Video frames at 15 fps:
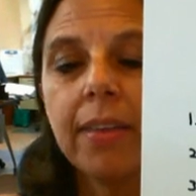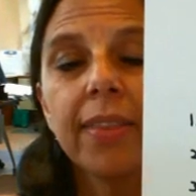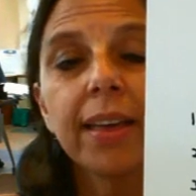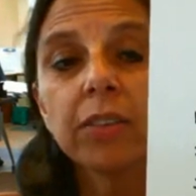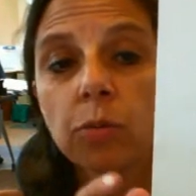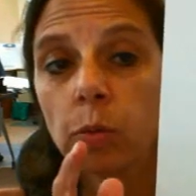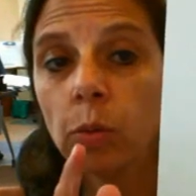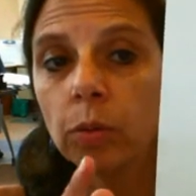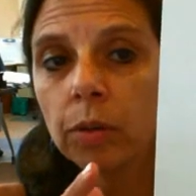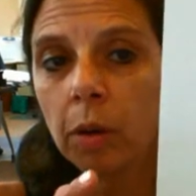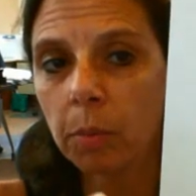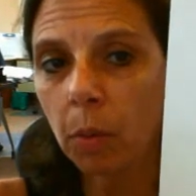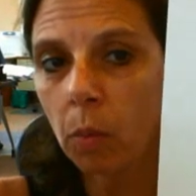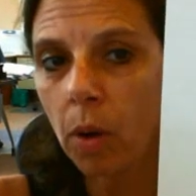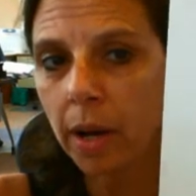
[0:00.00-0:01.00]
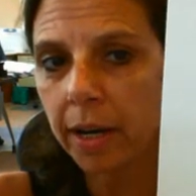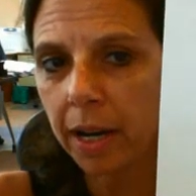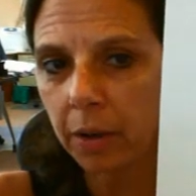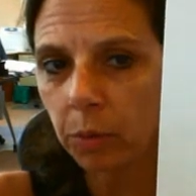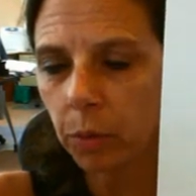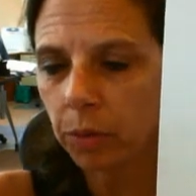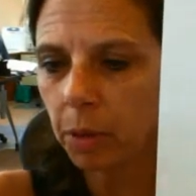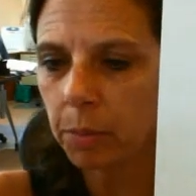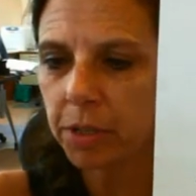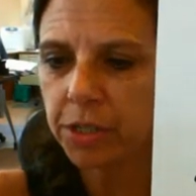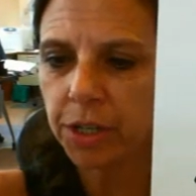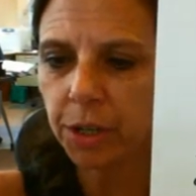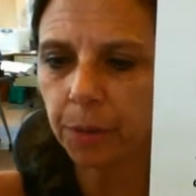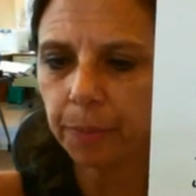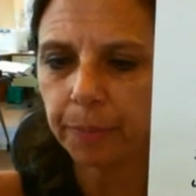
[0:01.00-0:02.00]
That's rule number 1 and rule number
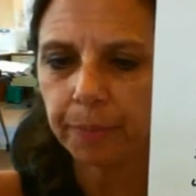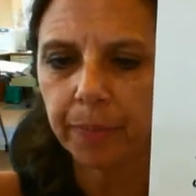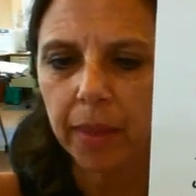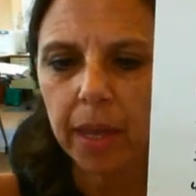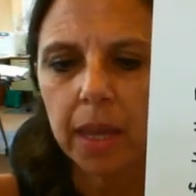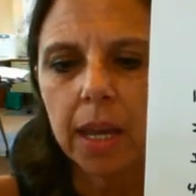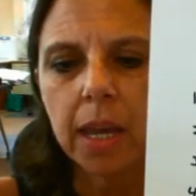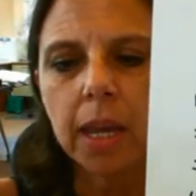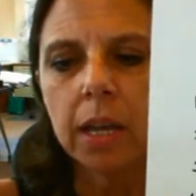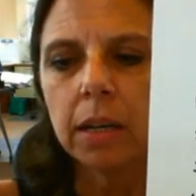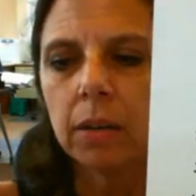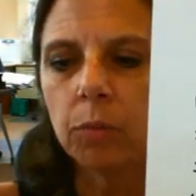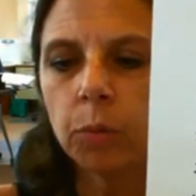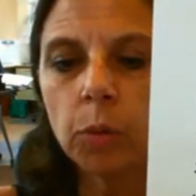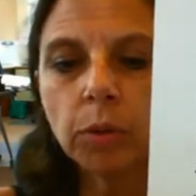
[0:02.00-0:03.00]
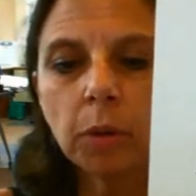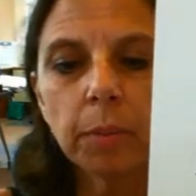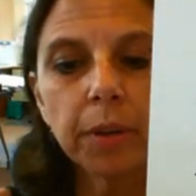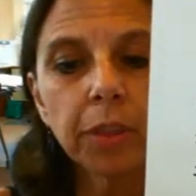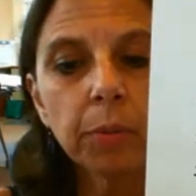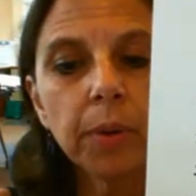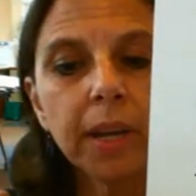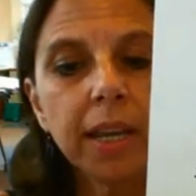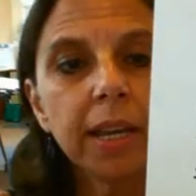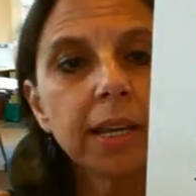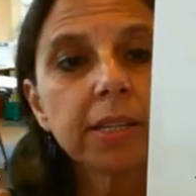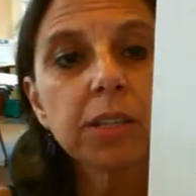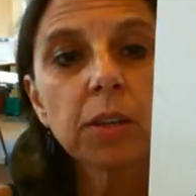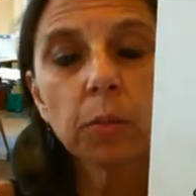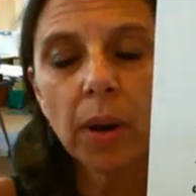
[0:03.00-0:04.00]
2. Rule number 3
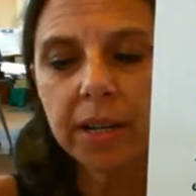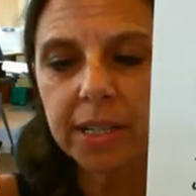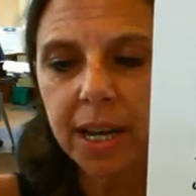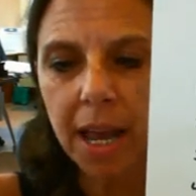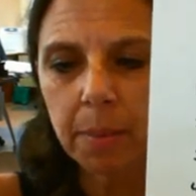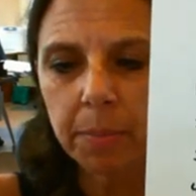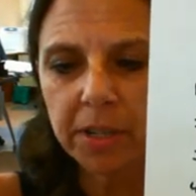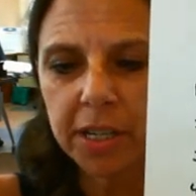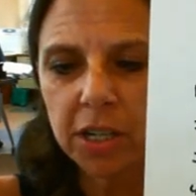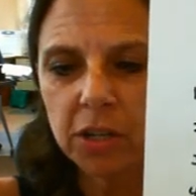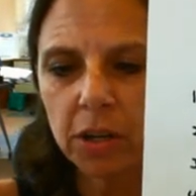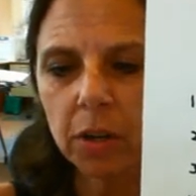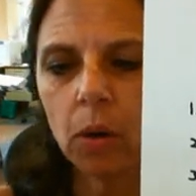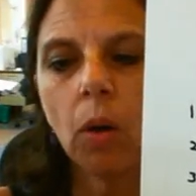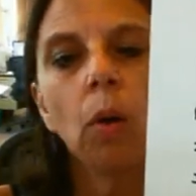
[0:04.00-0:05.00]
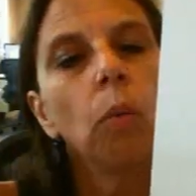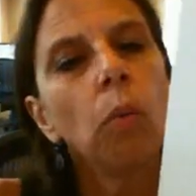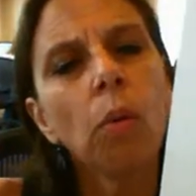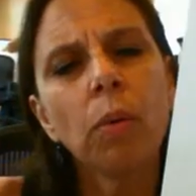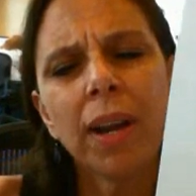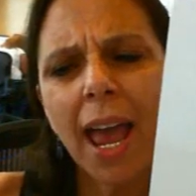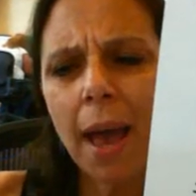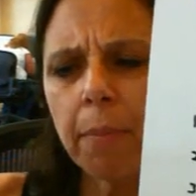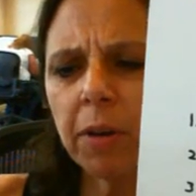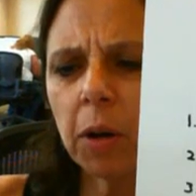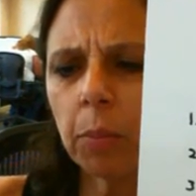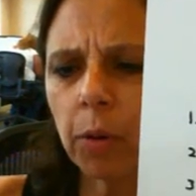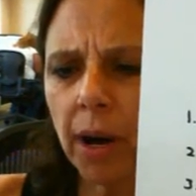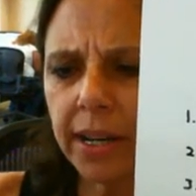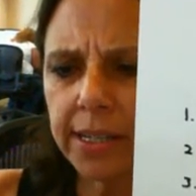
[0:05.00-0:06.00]
is the right to competition. What would happen to
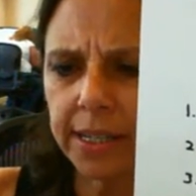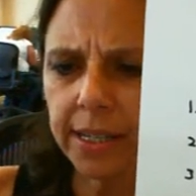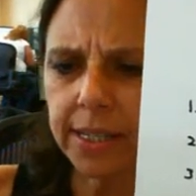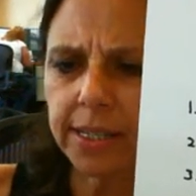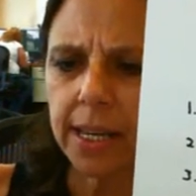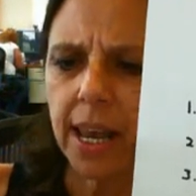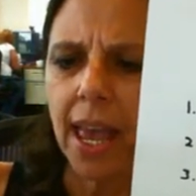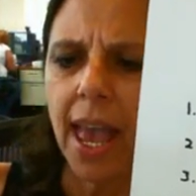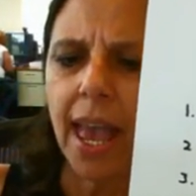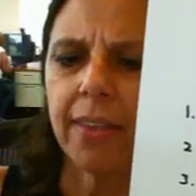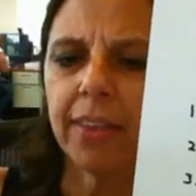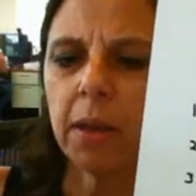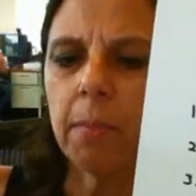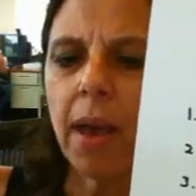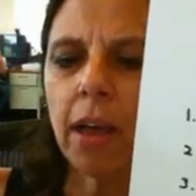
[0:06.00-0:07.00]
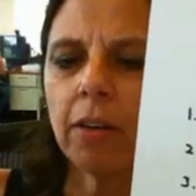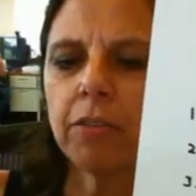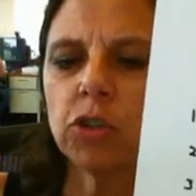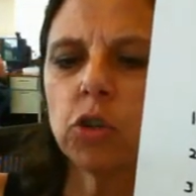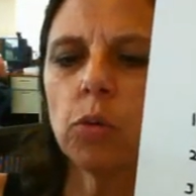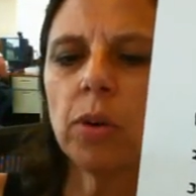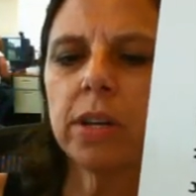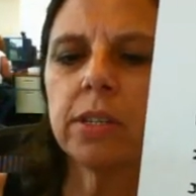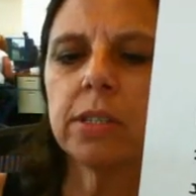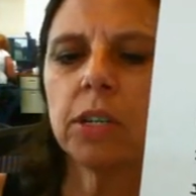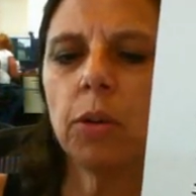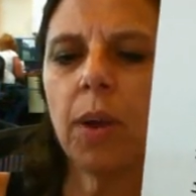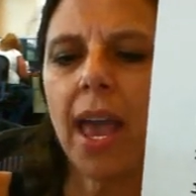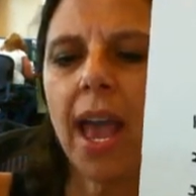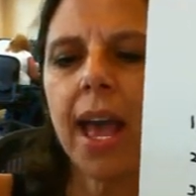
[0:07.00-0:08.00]
prices and the amount of choice
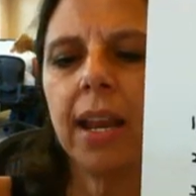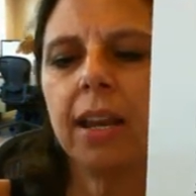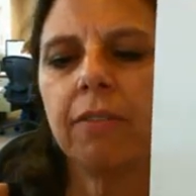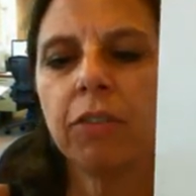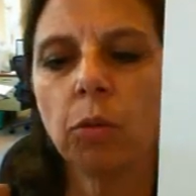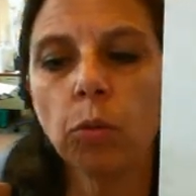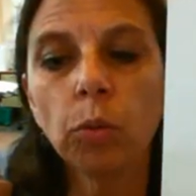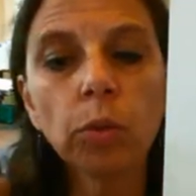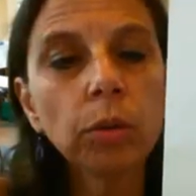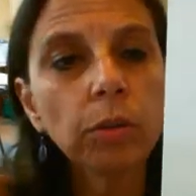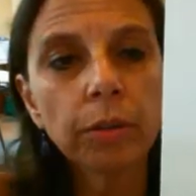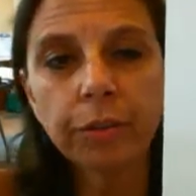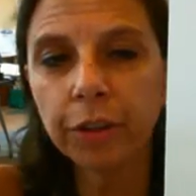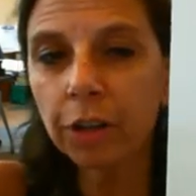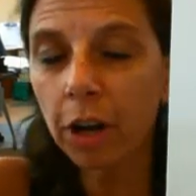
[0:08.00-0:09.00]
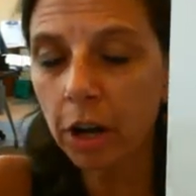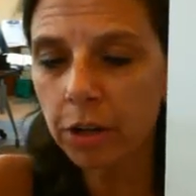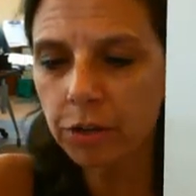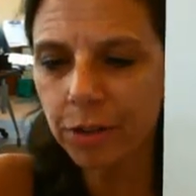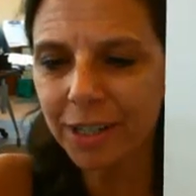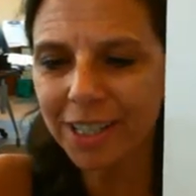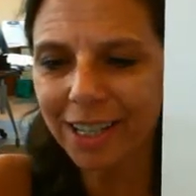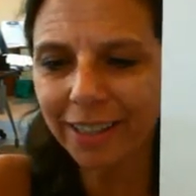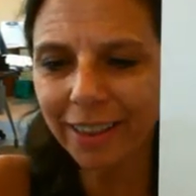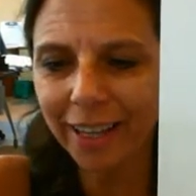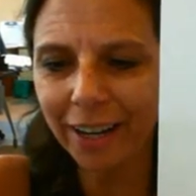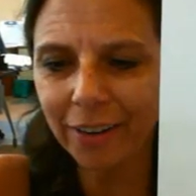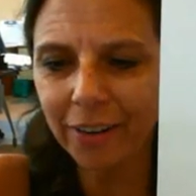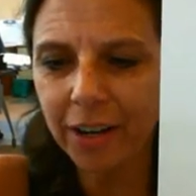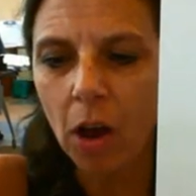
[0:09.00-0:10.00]
you had if the ruler of your country
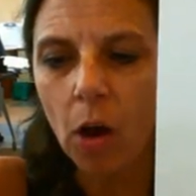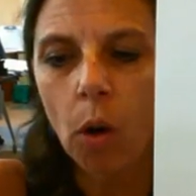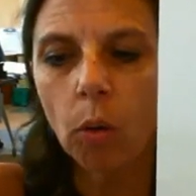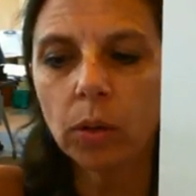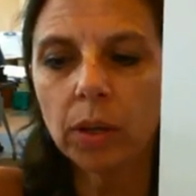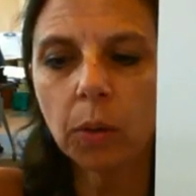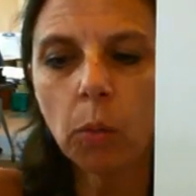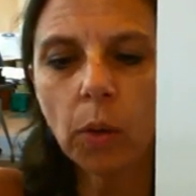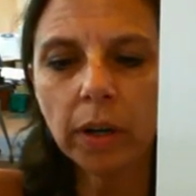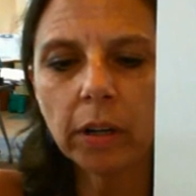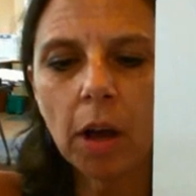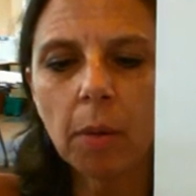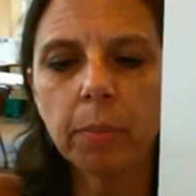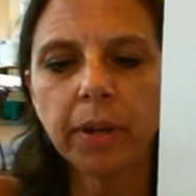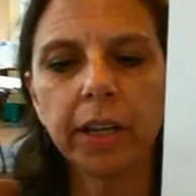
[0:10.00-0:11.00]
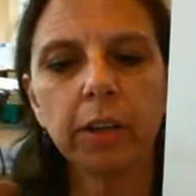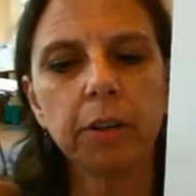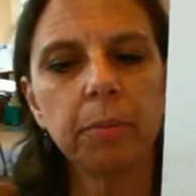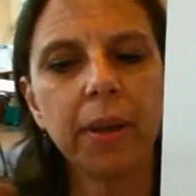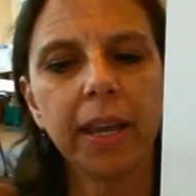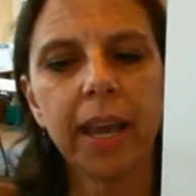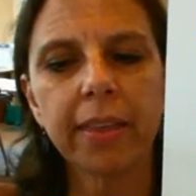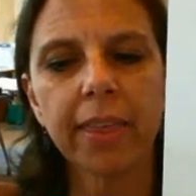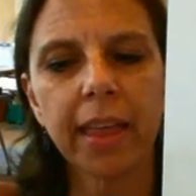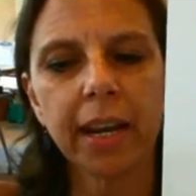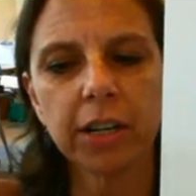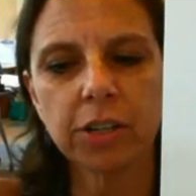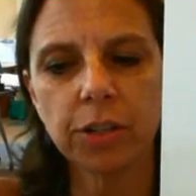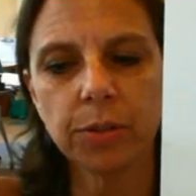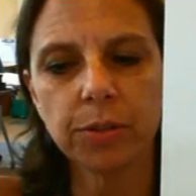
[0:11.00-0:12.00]
declared only one company could make
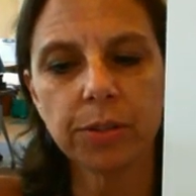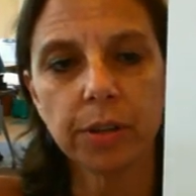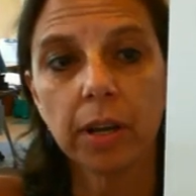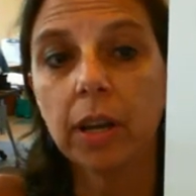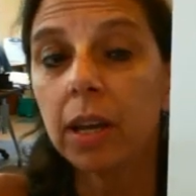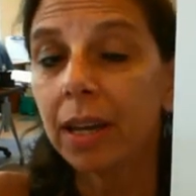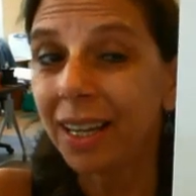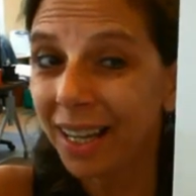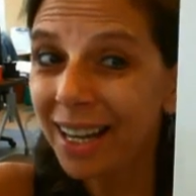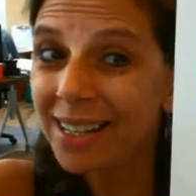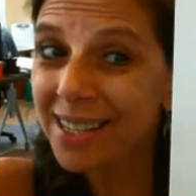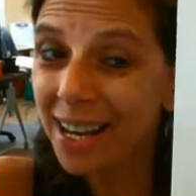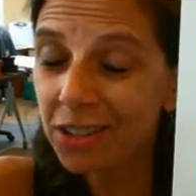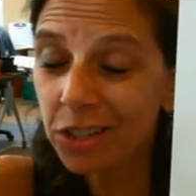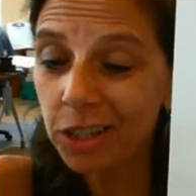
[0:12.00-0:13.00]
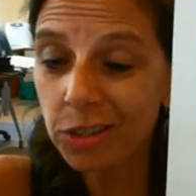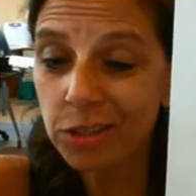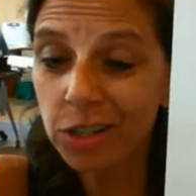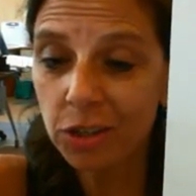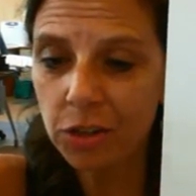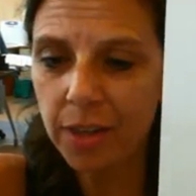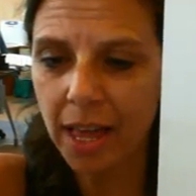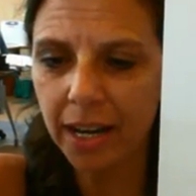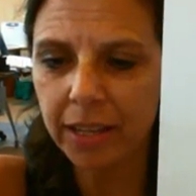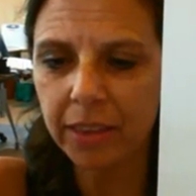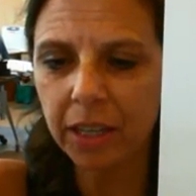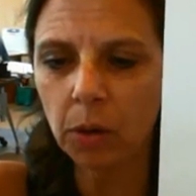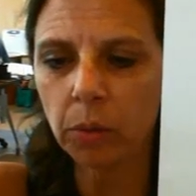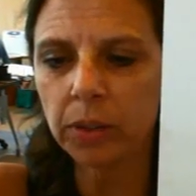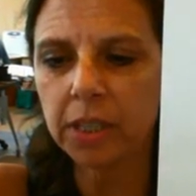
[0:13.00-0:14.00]
athletic shoes? Kings actually used to do that in
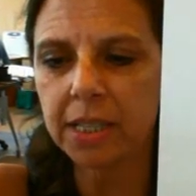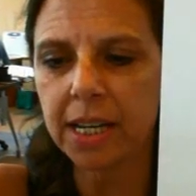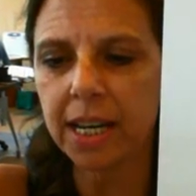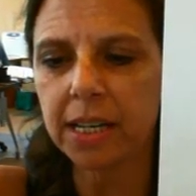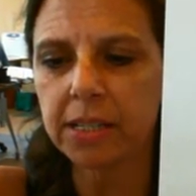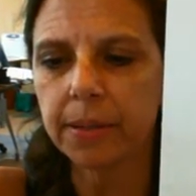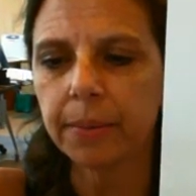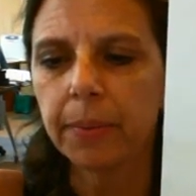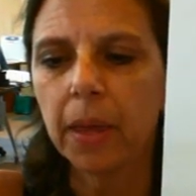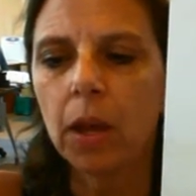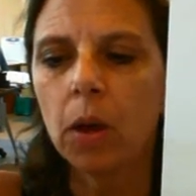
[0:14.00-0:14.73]
the olden days.